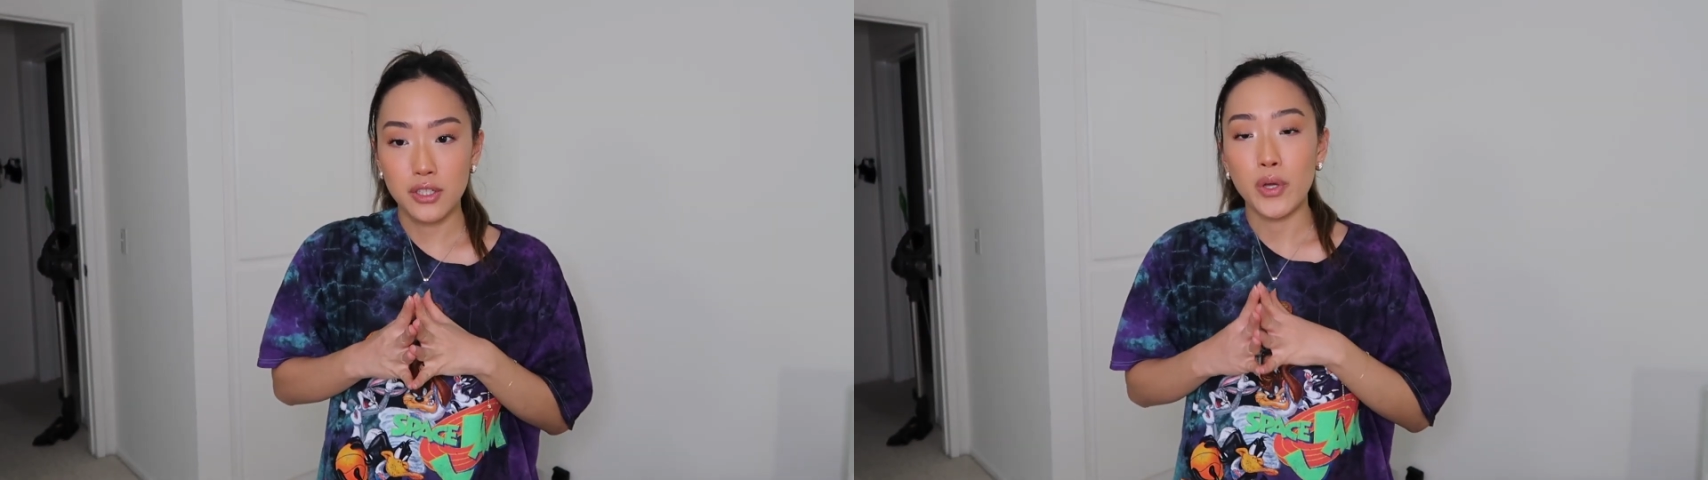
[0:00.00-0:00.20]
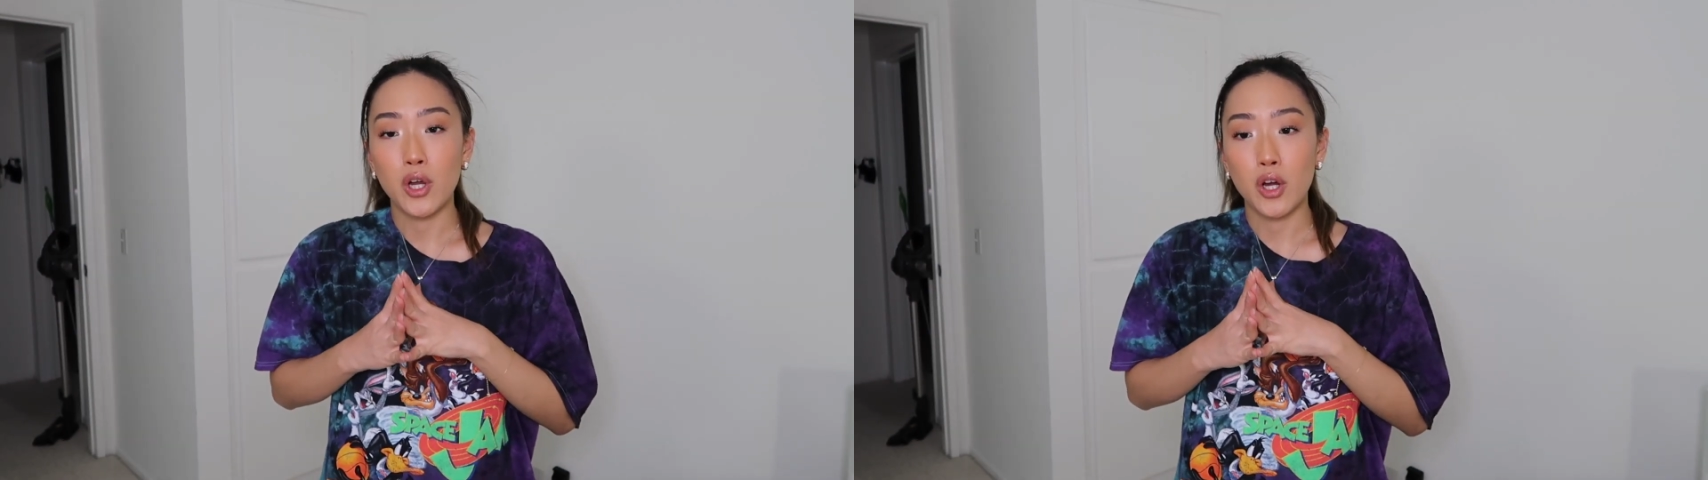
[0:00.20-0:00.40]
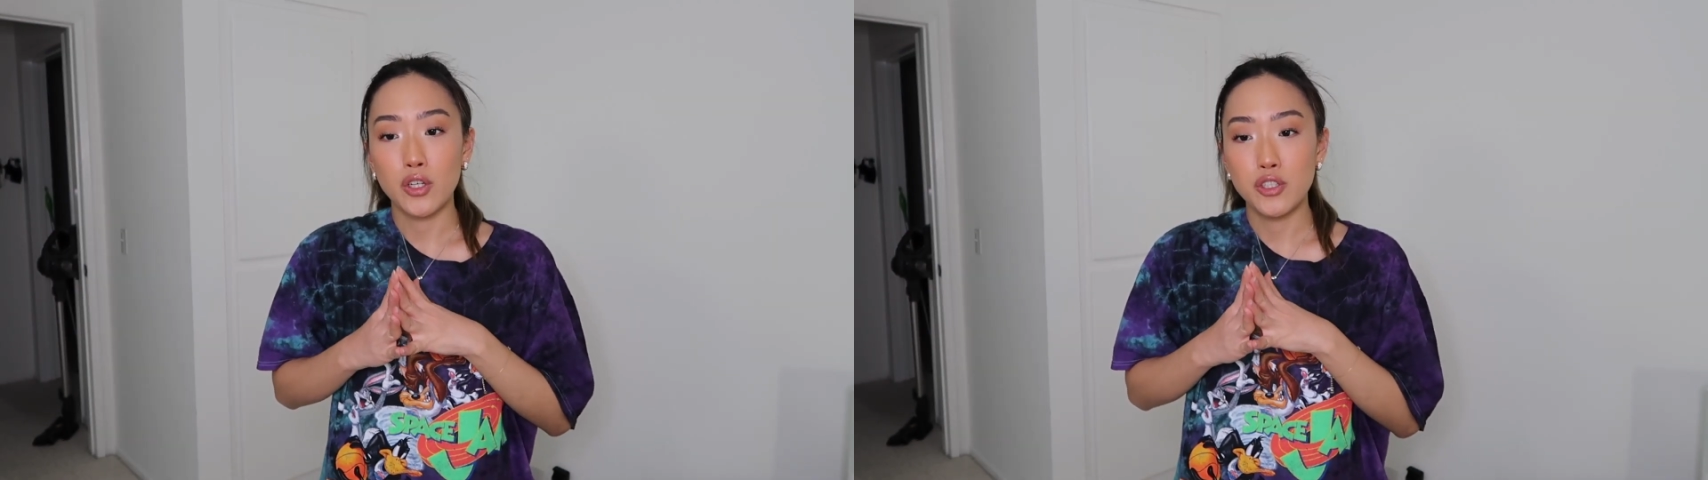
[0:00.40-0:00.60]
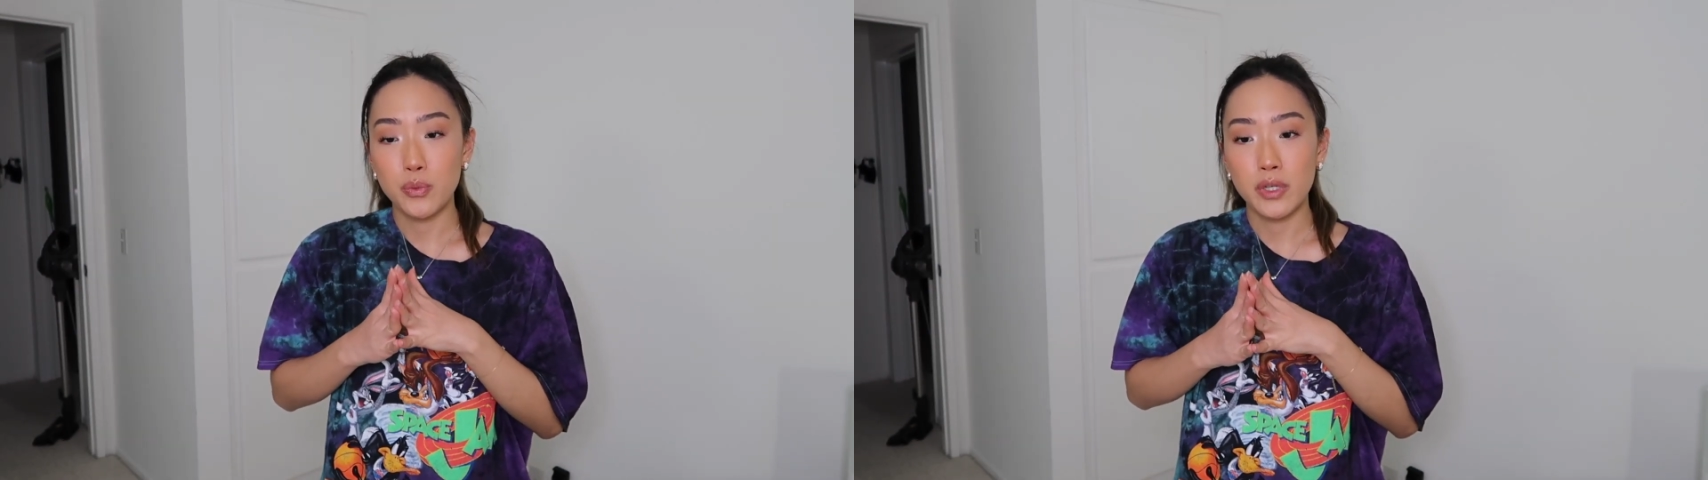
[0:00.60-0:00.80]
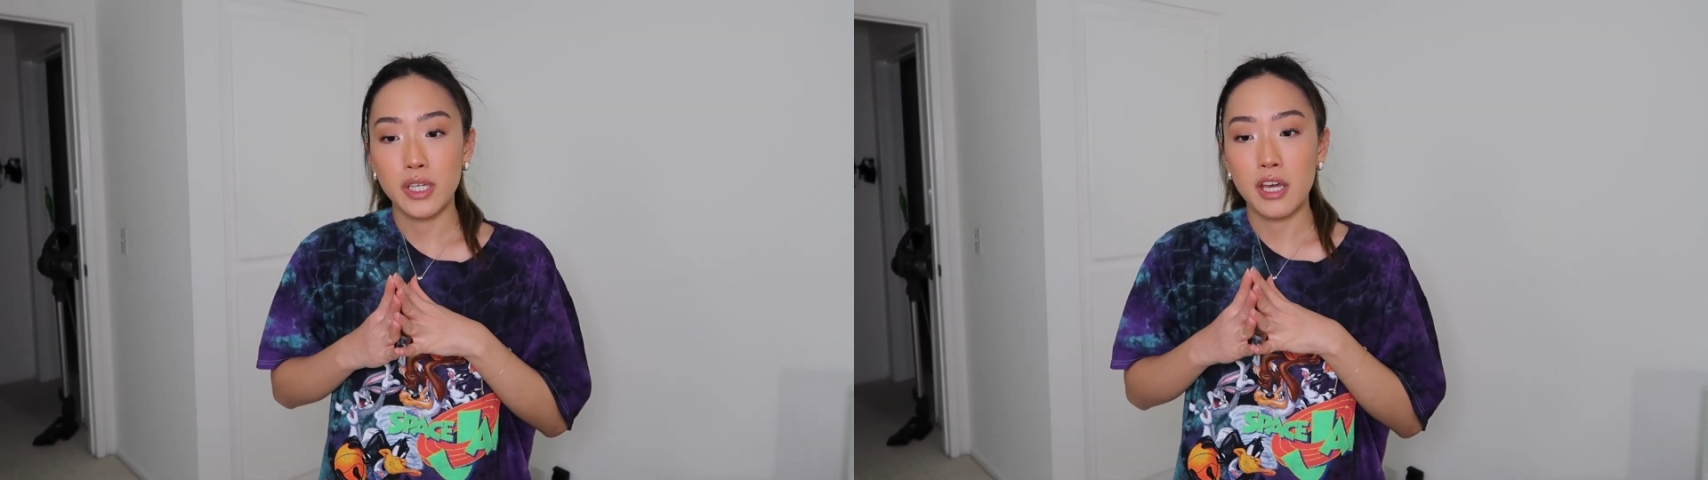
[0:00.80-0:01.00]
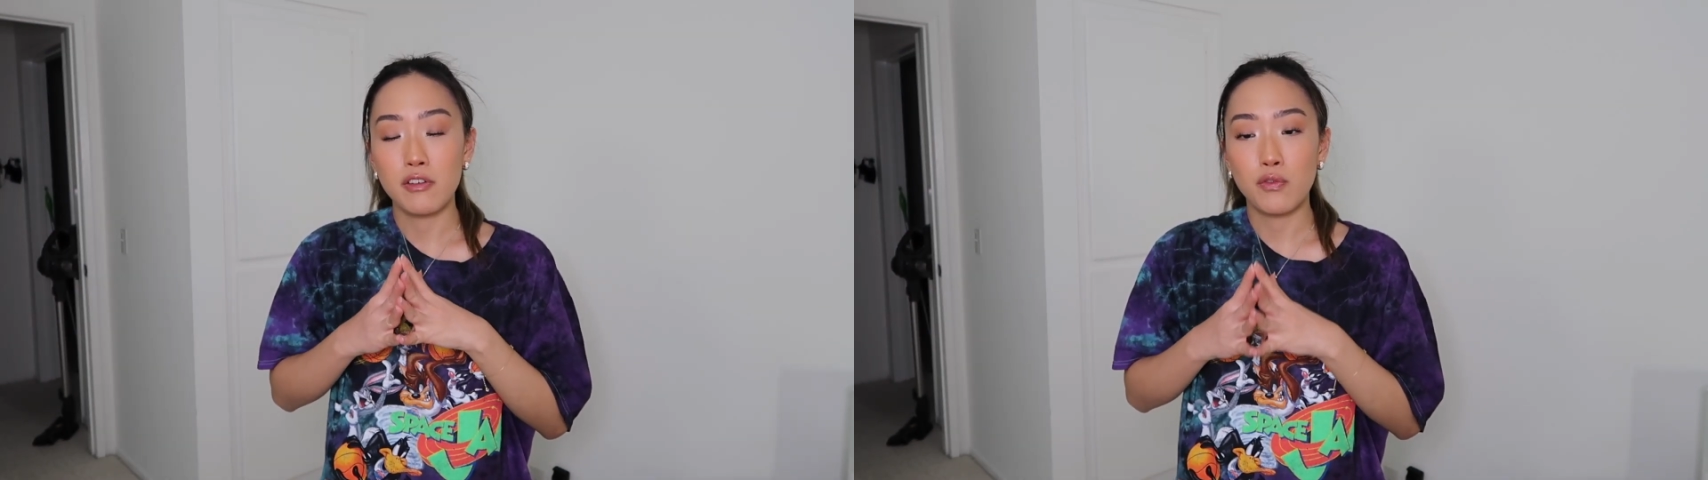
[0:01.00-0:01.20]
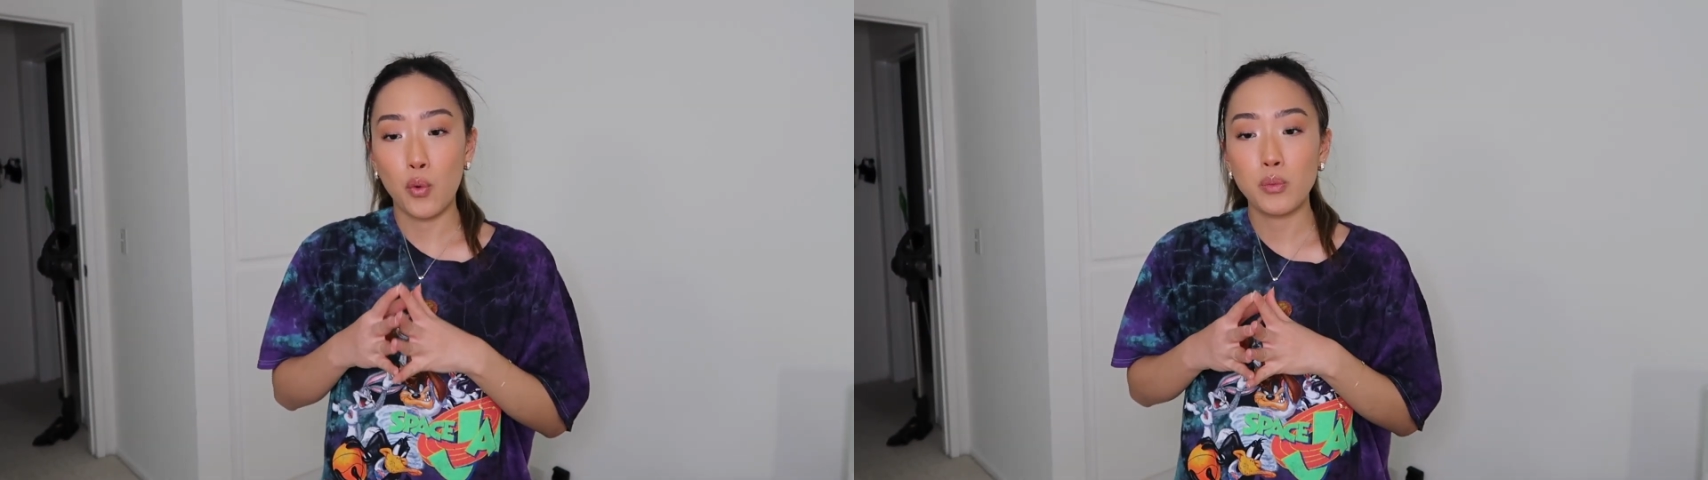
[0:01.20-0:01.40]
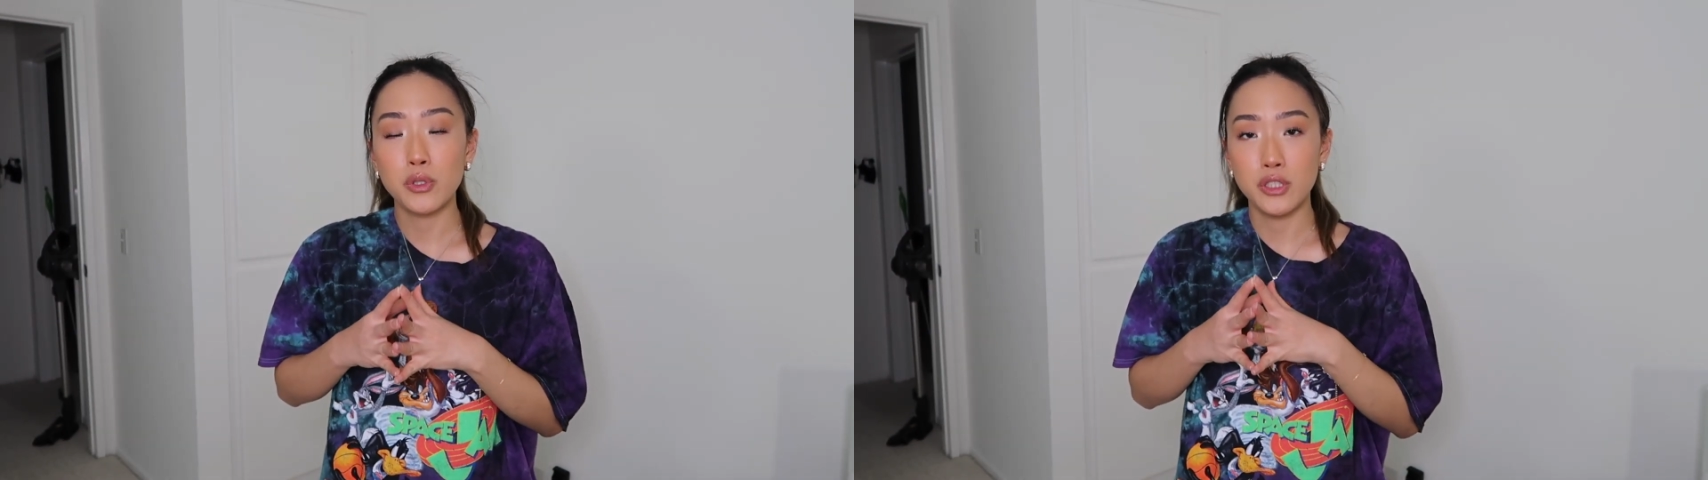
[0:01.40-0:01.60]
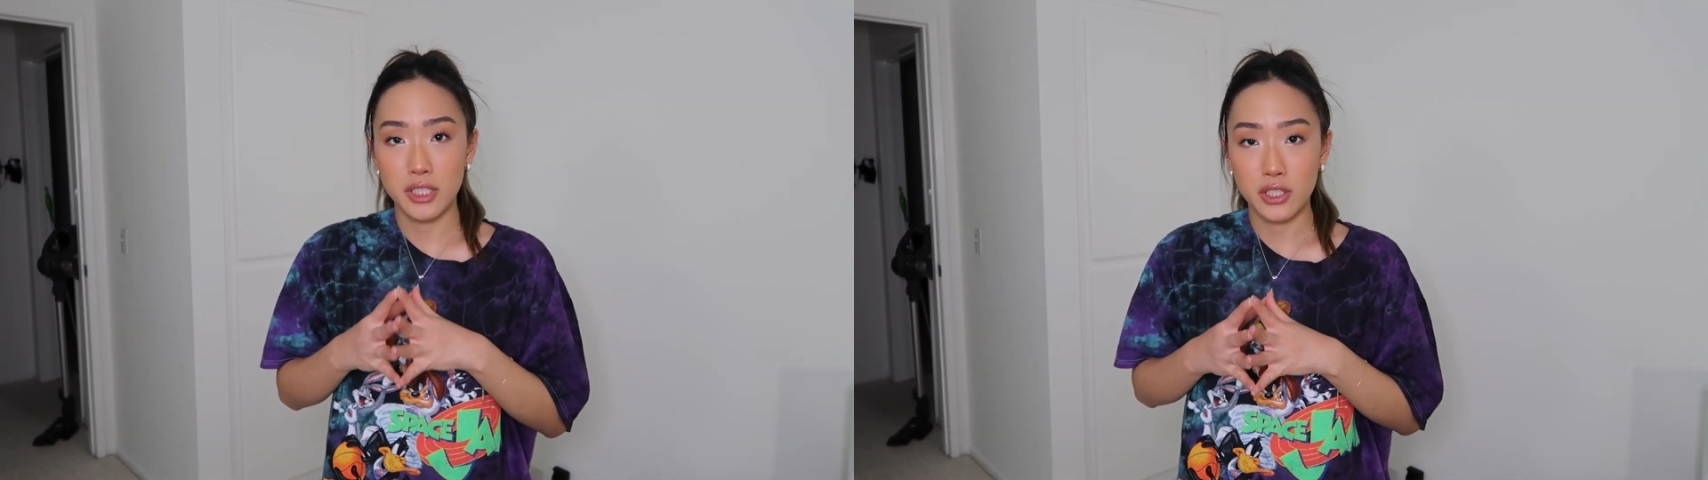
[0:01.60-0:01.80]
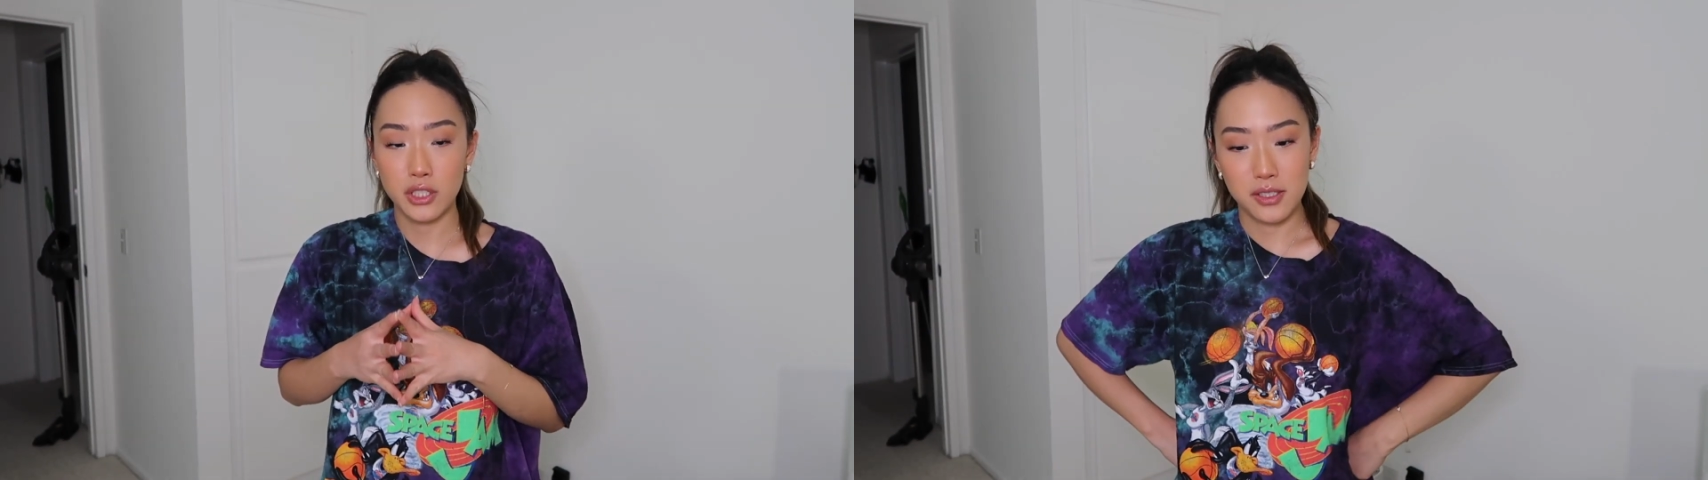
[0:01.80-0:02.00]
we are doing a formal
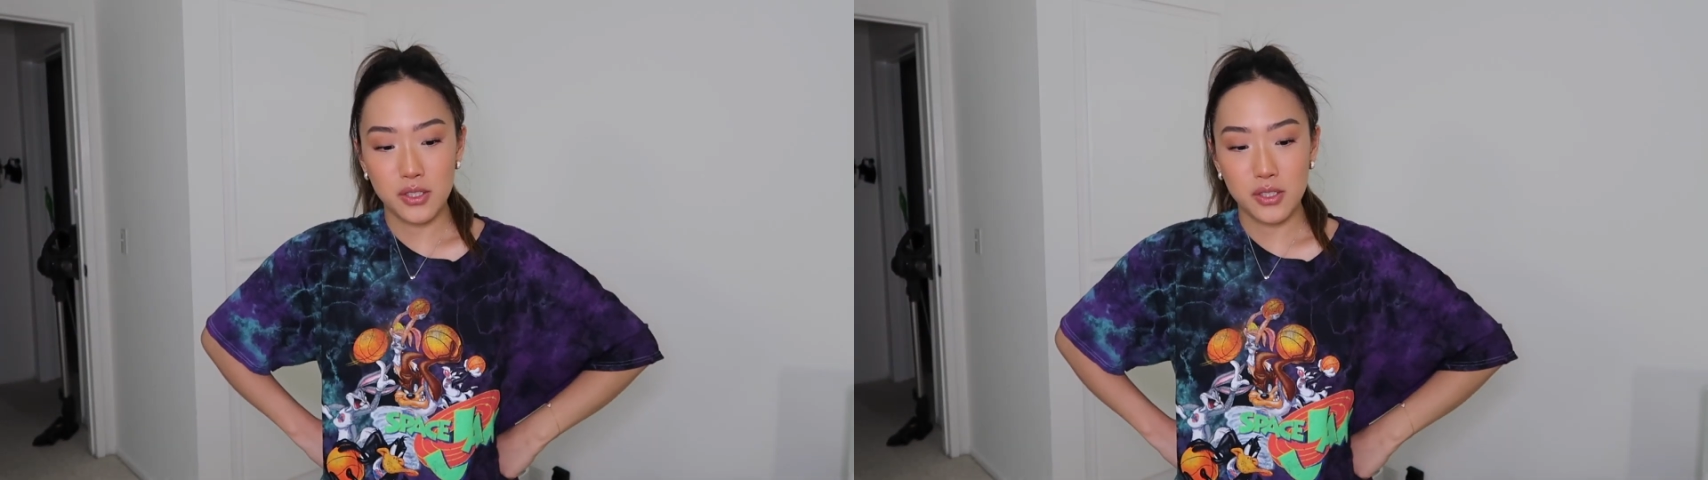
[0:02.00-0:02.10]
dinner.